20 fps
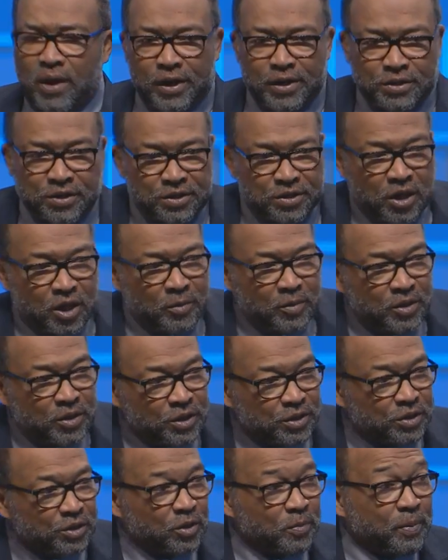ladies and gentlemen,
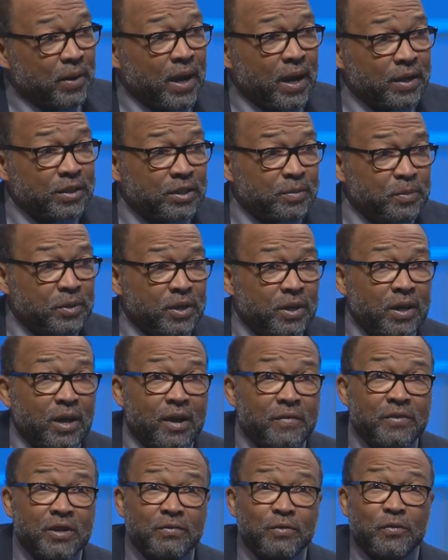this is your pilot speaking.
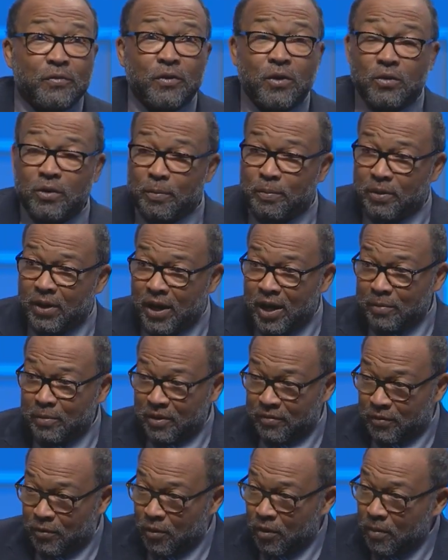I've never flown a plane
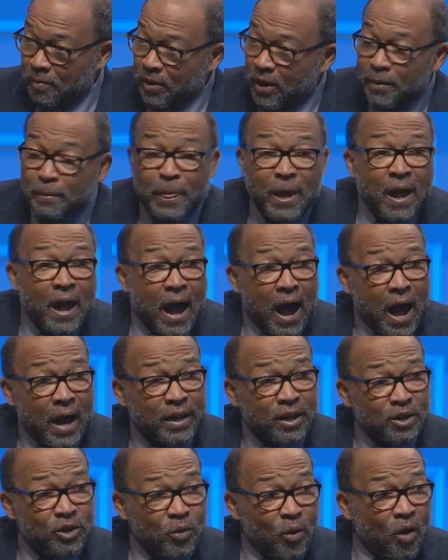before, but
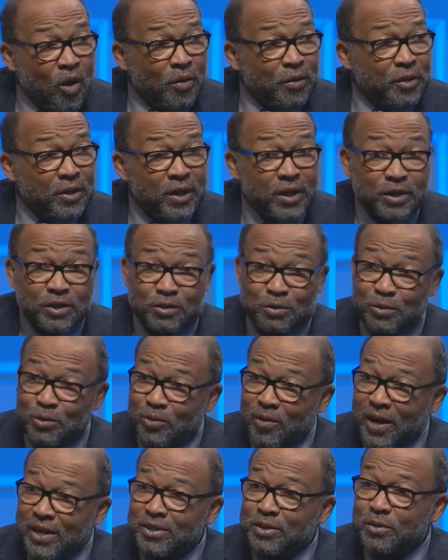I can do all things through
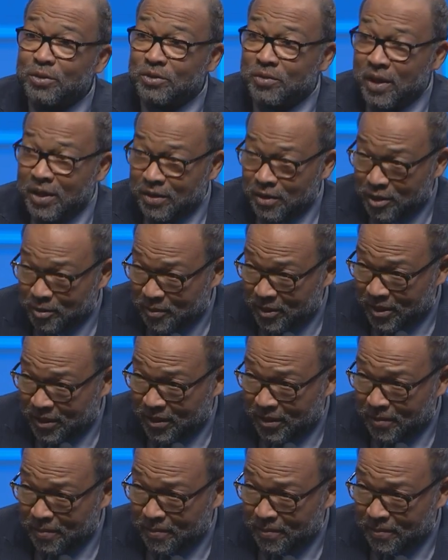Christ who strengthens me."